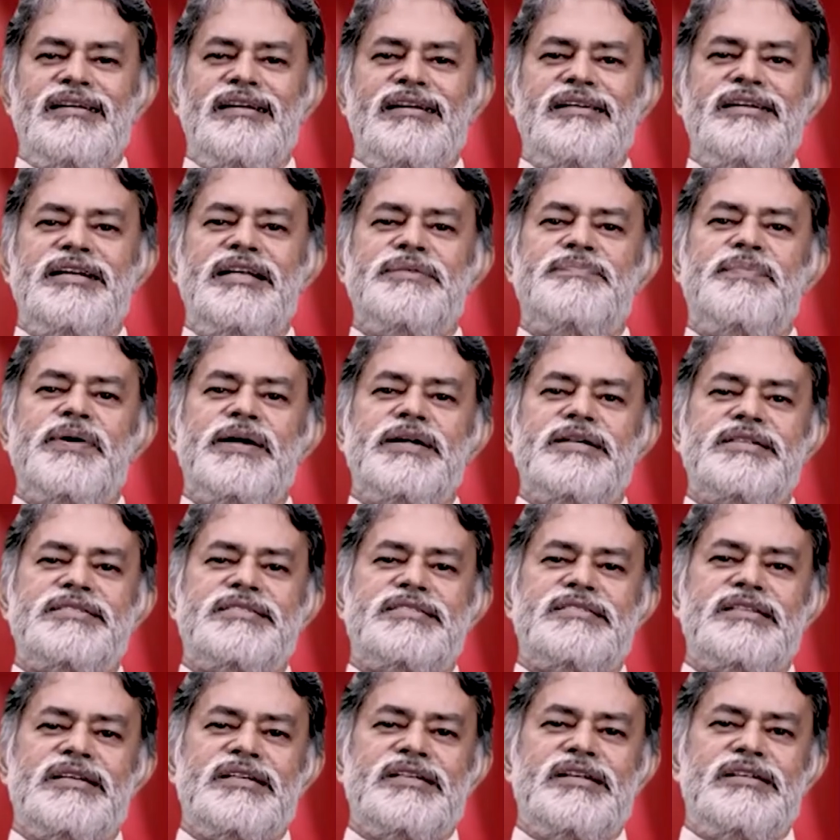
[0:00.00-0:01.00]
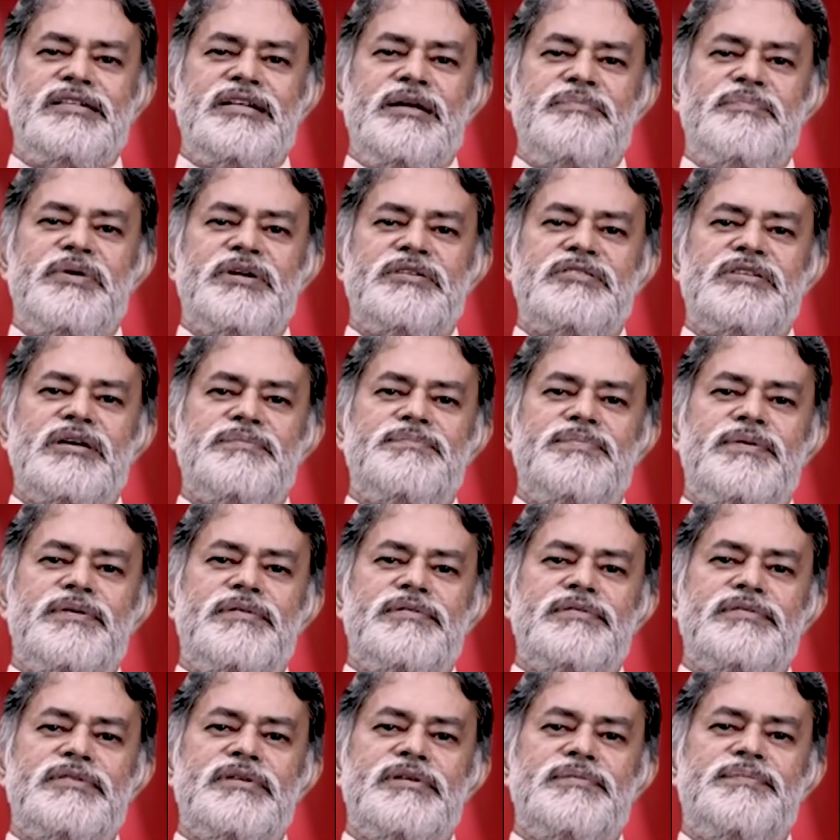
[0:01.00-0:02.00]
It depends. It depends
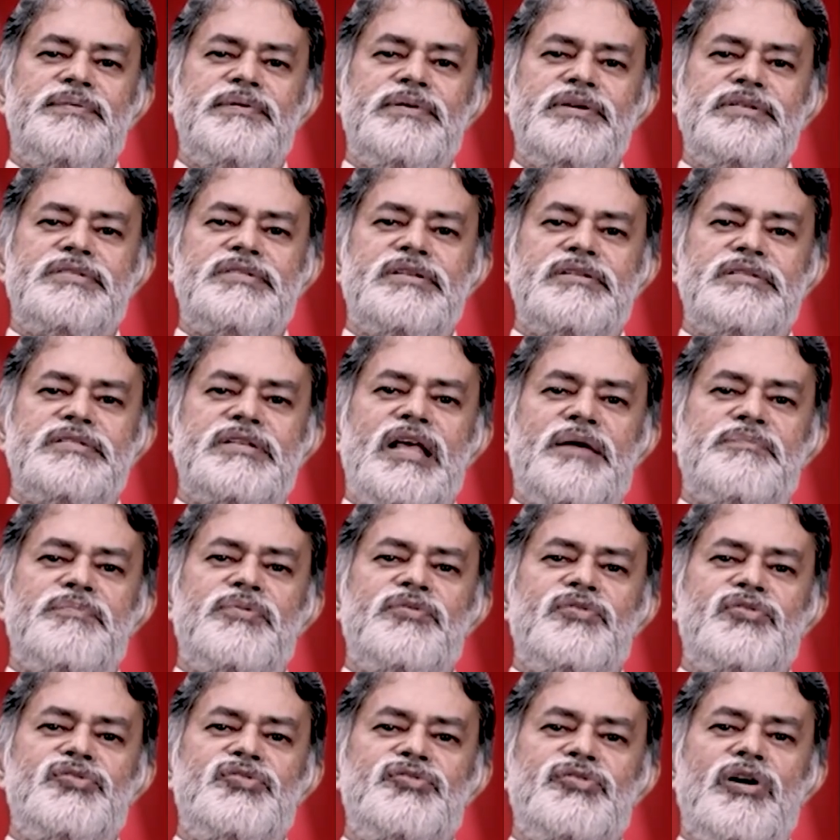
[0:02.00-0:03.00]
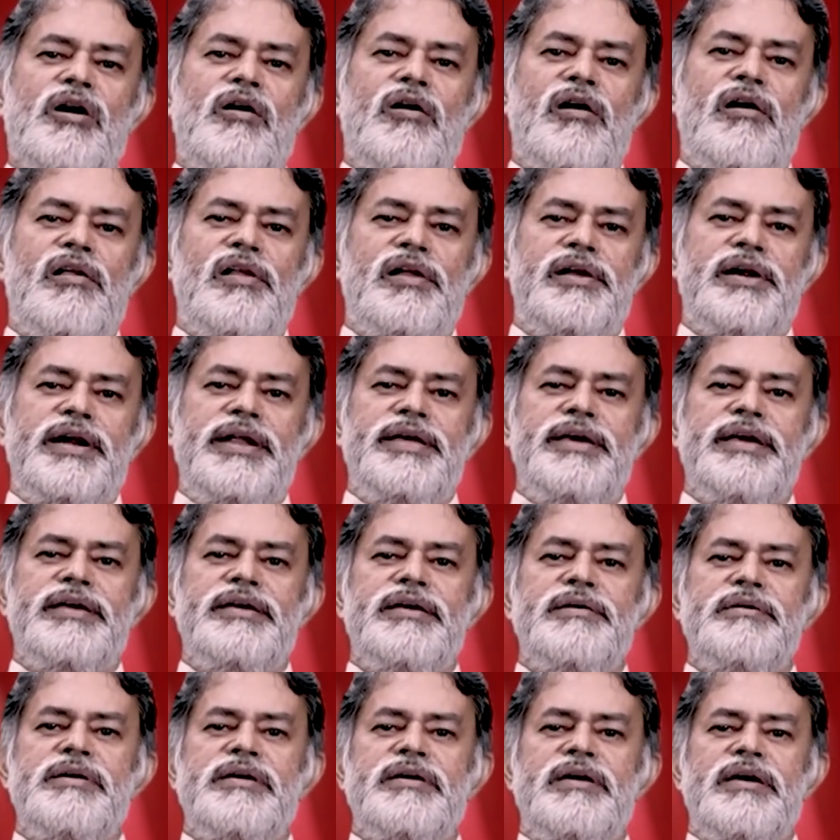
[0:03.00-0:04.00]
upon the person. Suppose you have
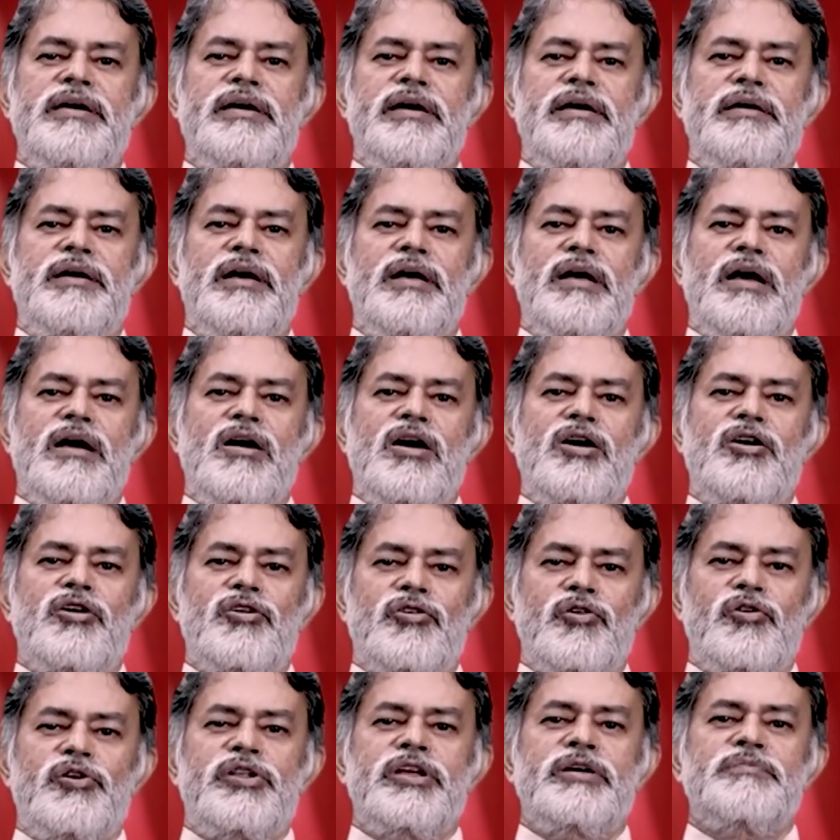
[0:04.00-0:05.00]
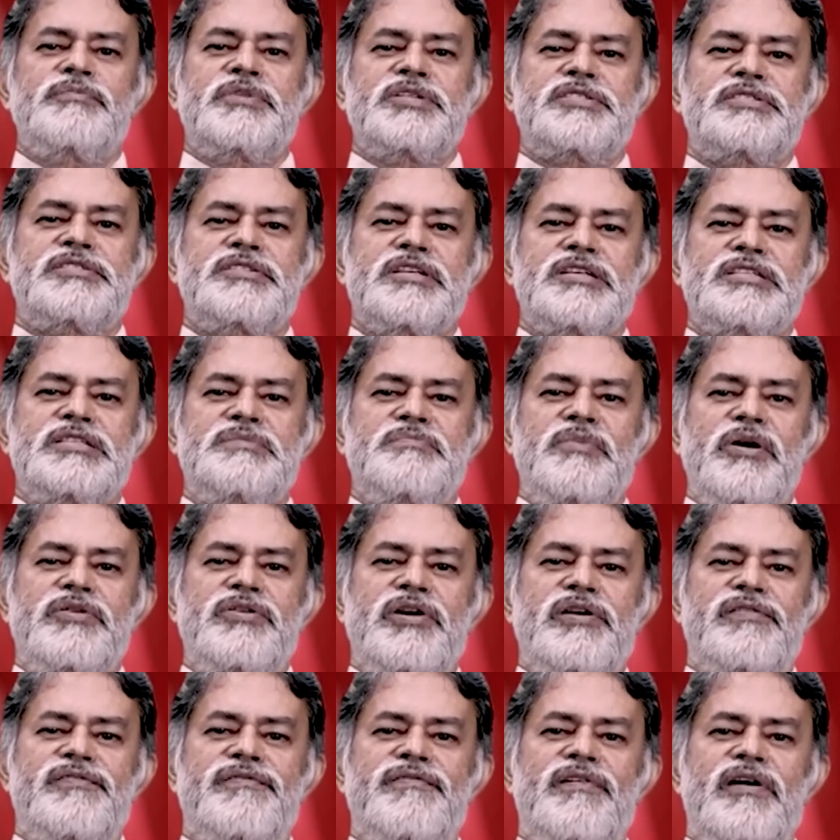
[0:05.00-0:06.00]
already a roaring business by
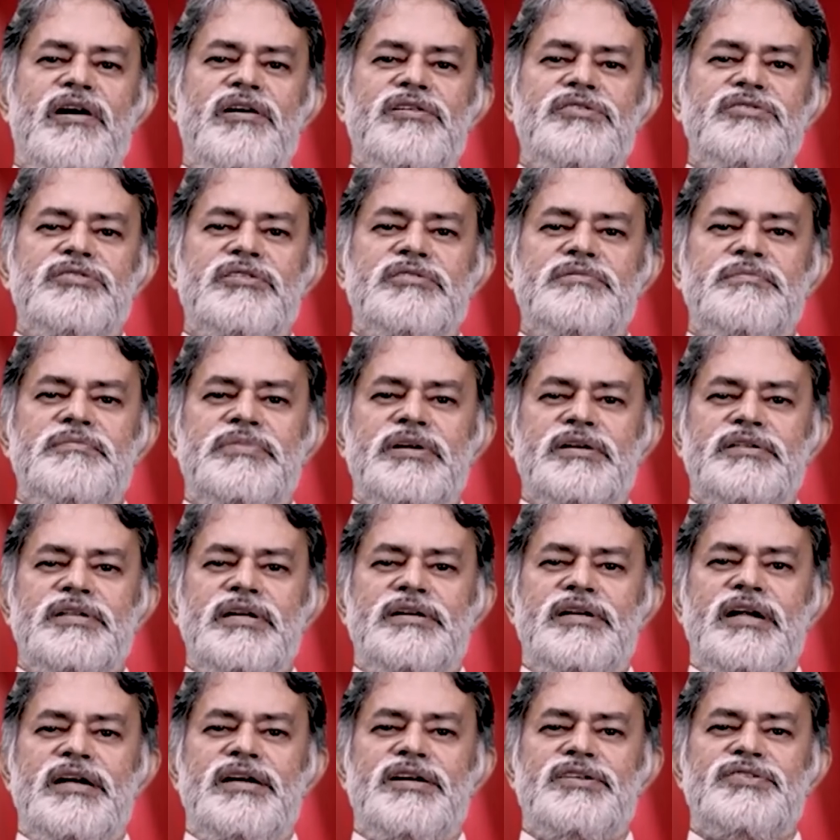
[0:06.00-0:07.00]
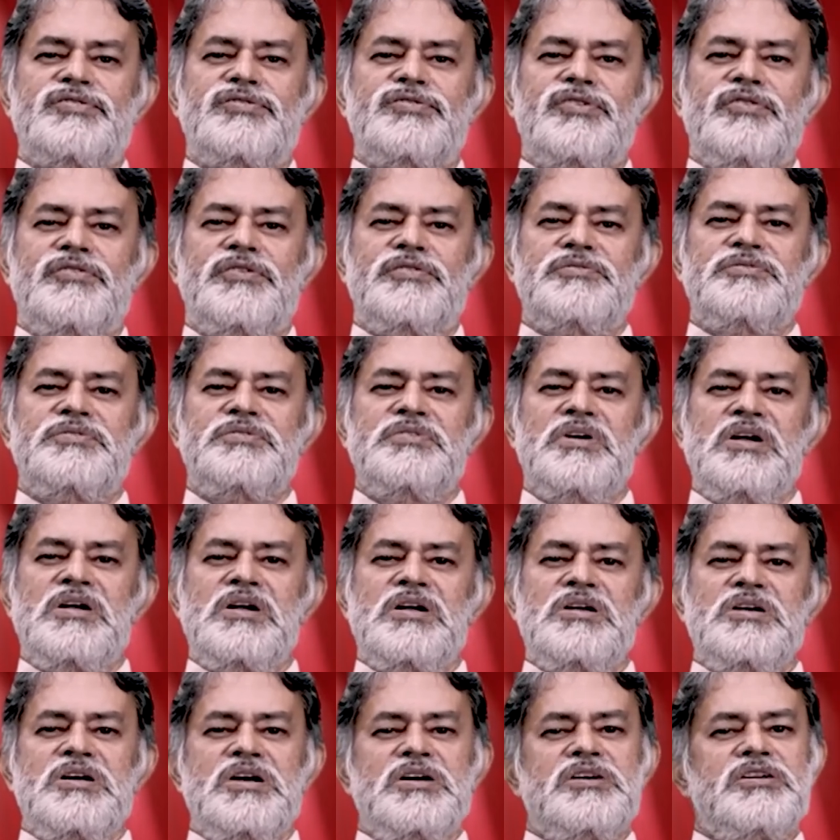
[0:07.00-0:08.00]
your father, brother and so on
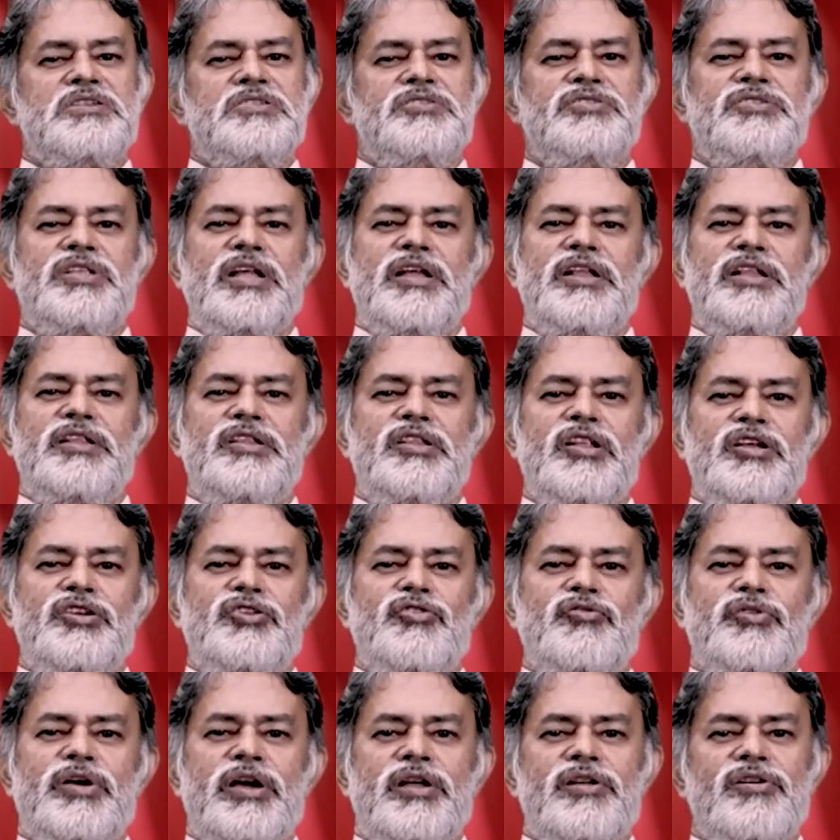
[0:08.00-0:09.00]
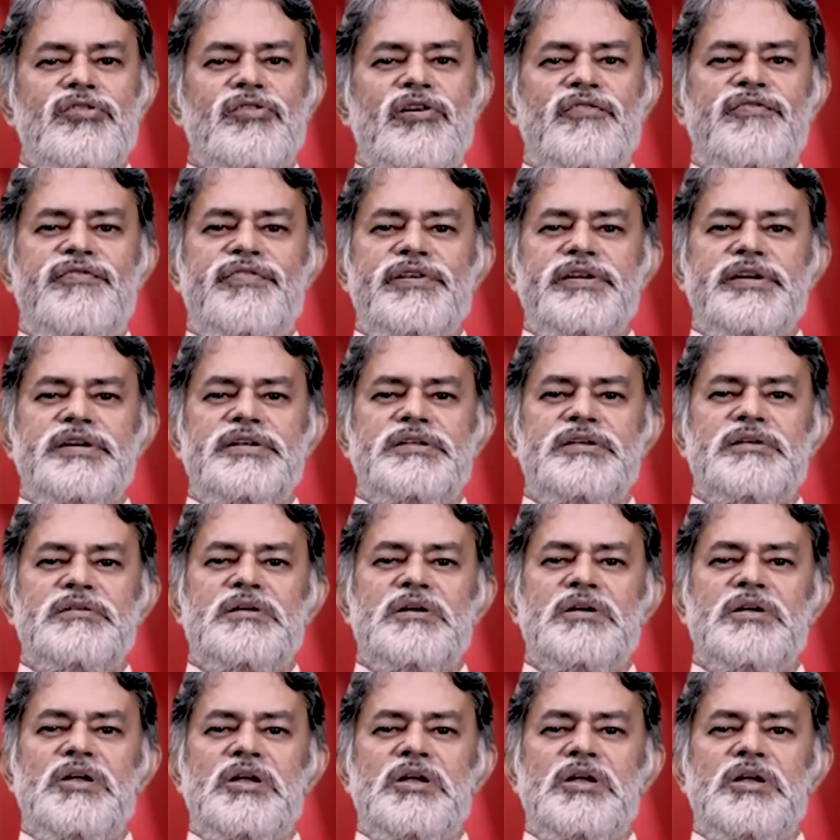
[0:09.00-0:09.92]
and then you can go for it.